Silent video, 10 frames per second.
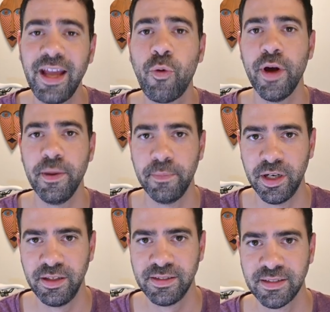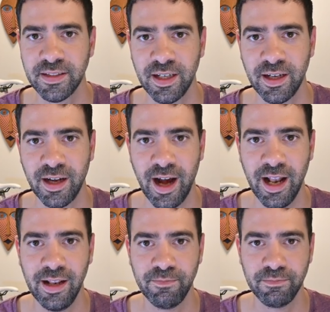like when birds
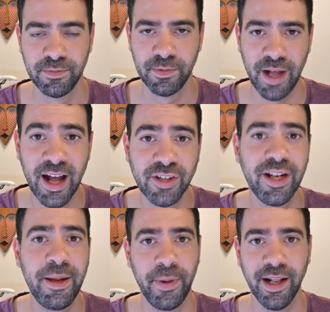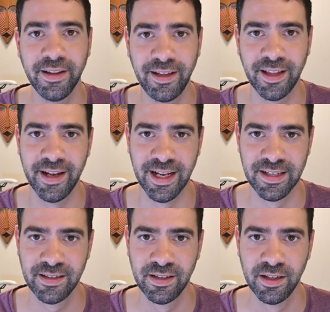are actually building the
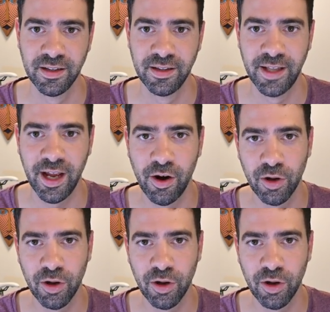nest they're